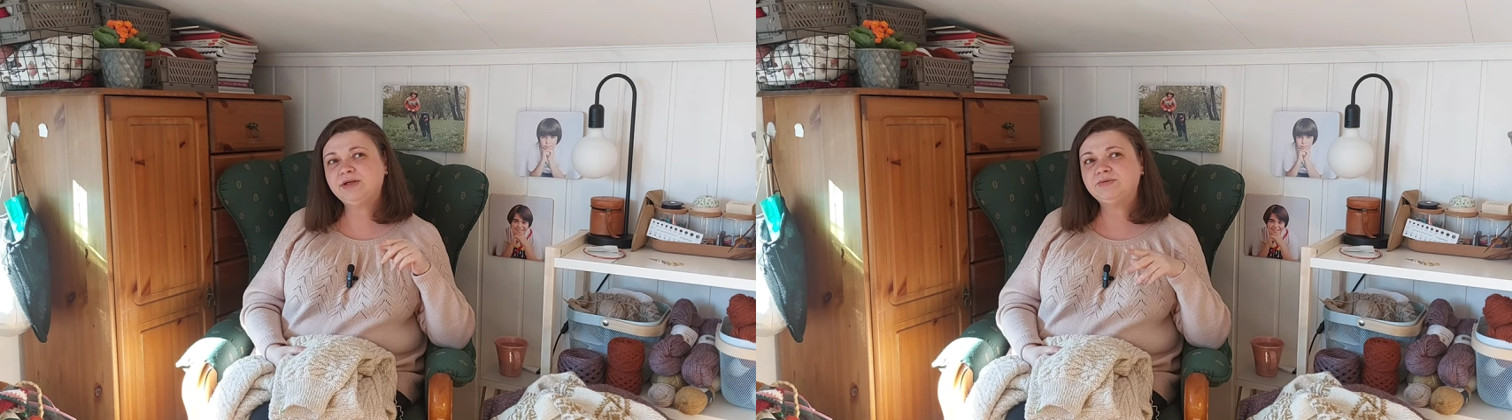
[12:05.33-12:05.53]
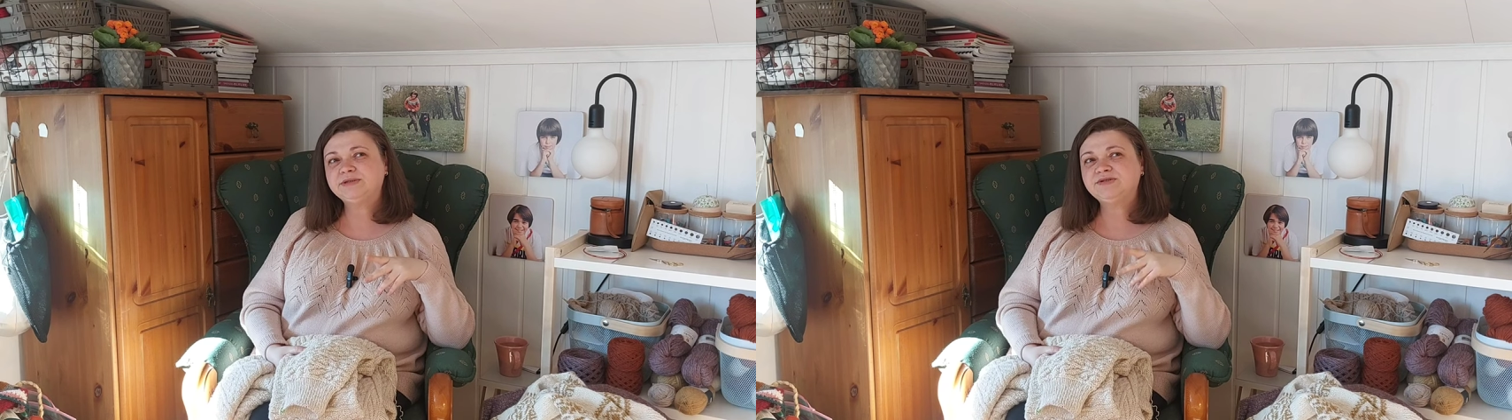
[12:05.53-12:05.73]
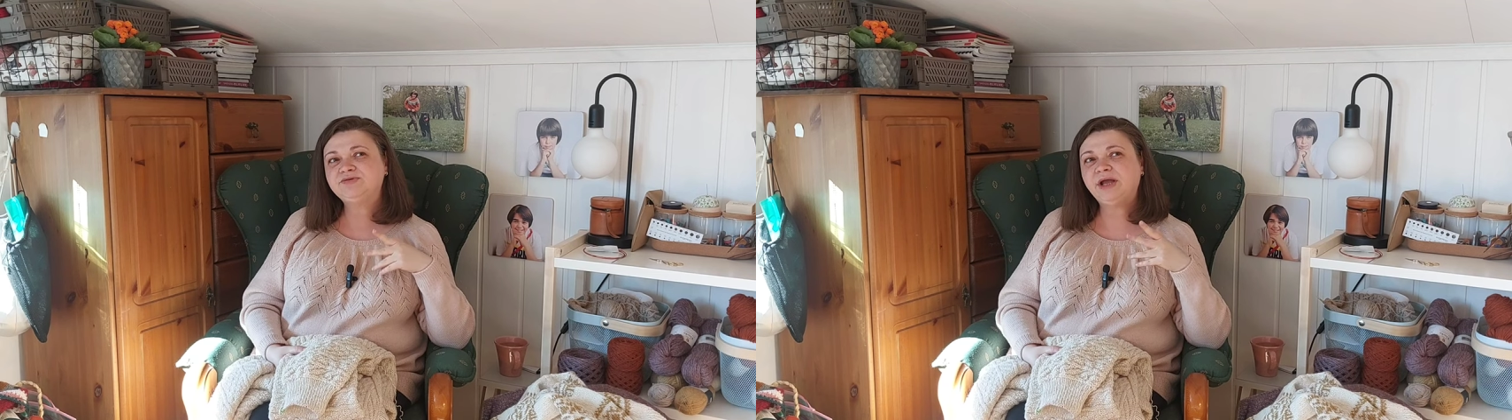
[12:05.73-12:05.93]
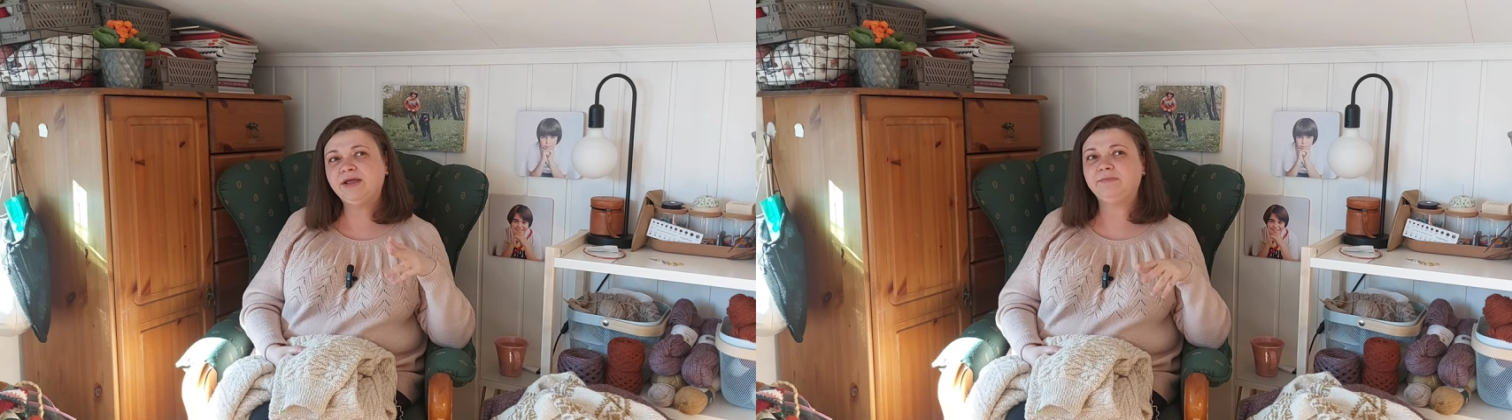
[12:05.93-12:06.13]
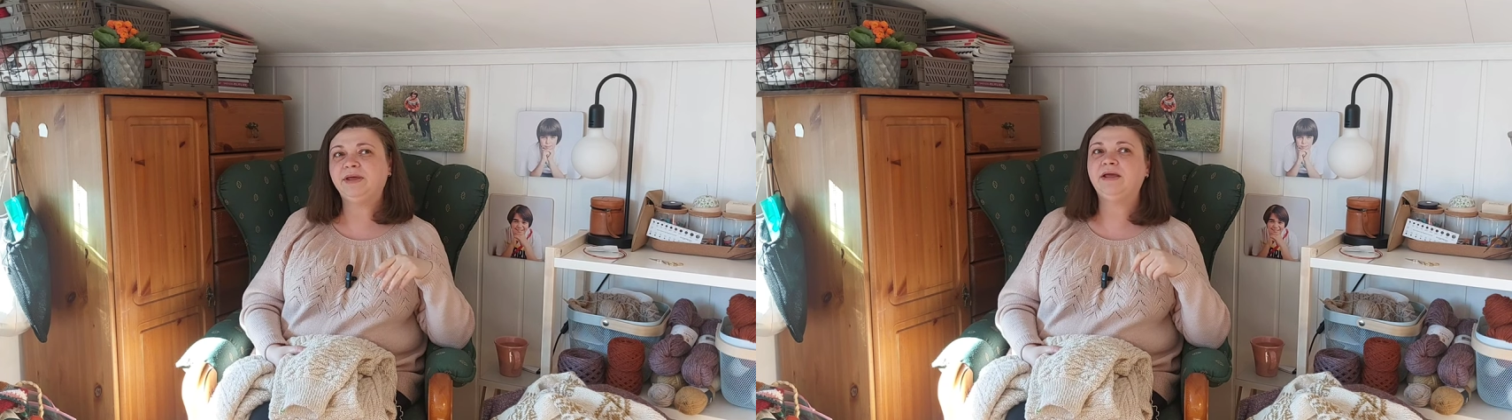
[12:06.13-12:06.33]
will
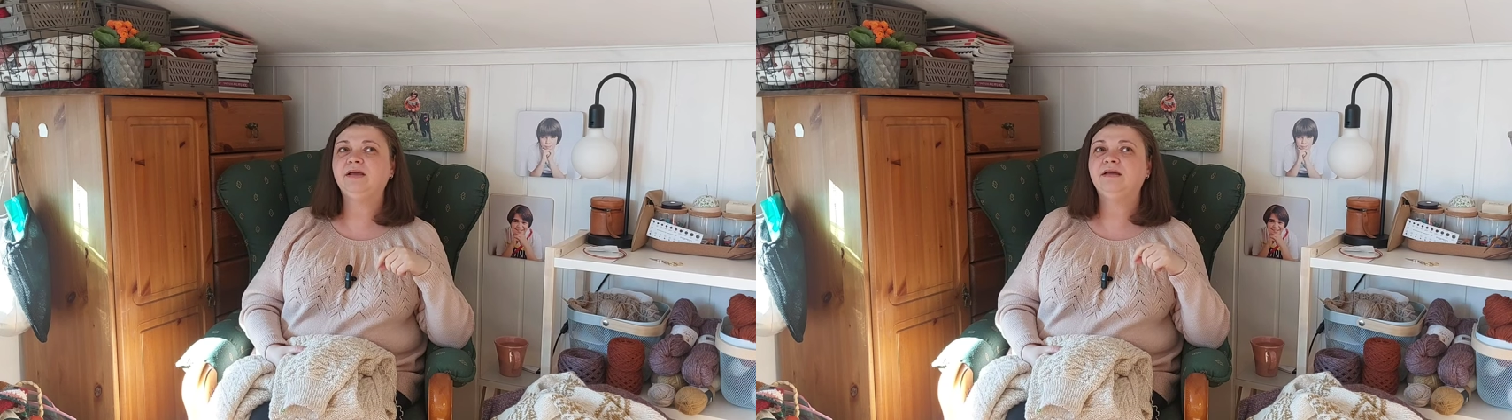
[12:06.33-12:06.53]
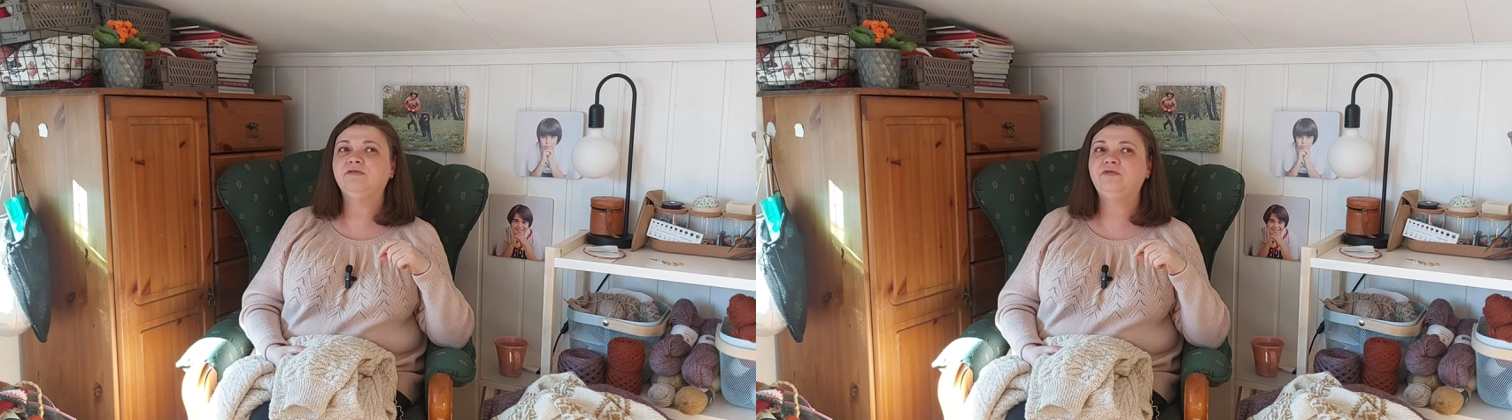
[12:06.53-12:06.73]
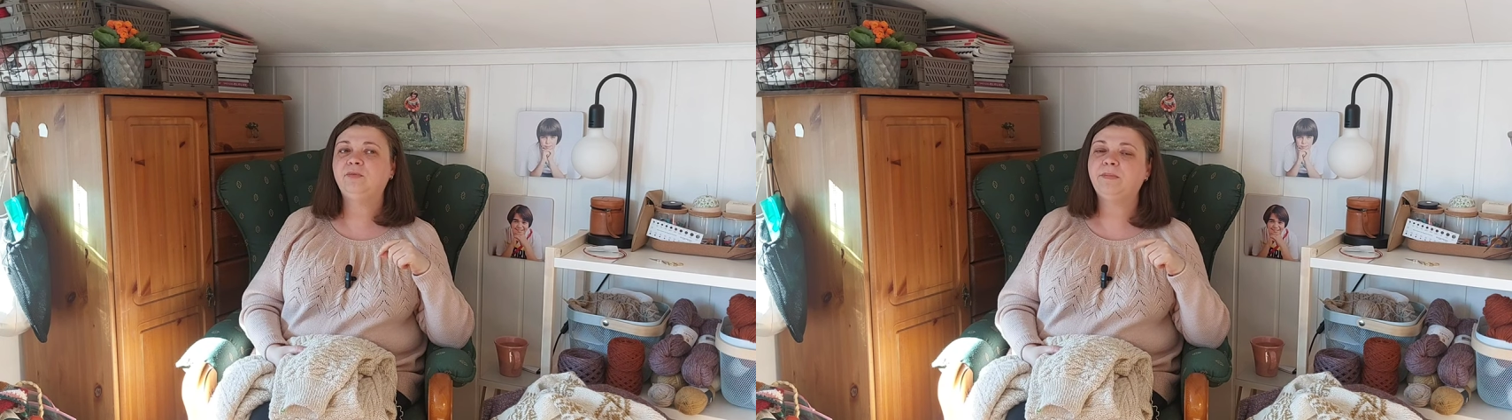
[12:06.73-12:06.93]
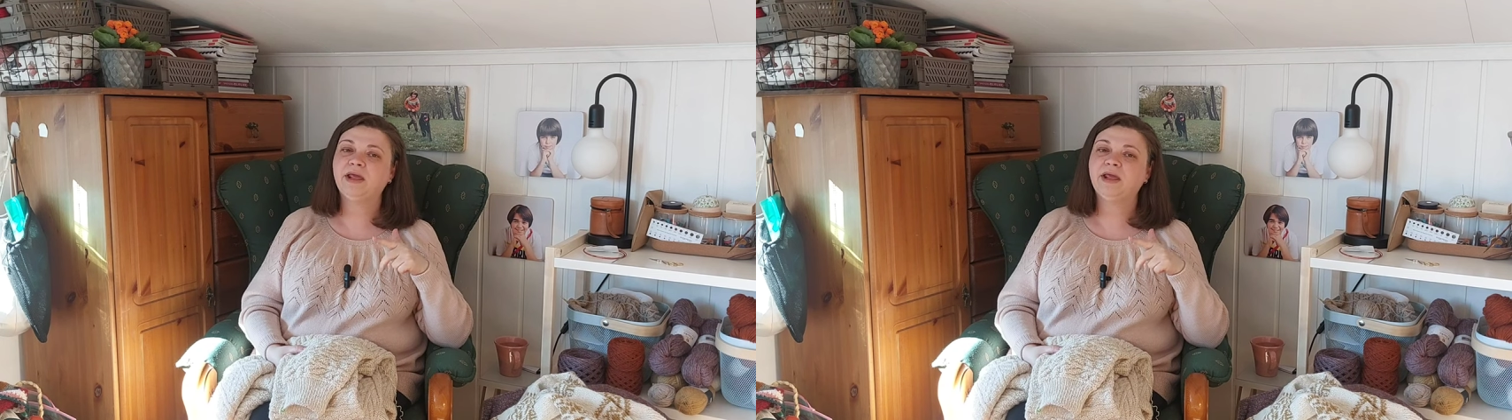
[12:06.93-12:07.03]
restrain me from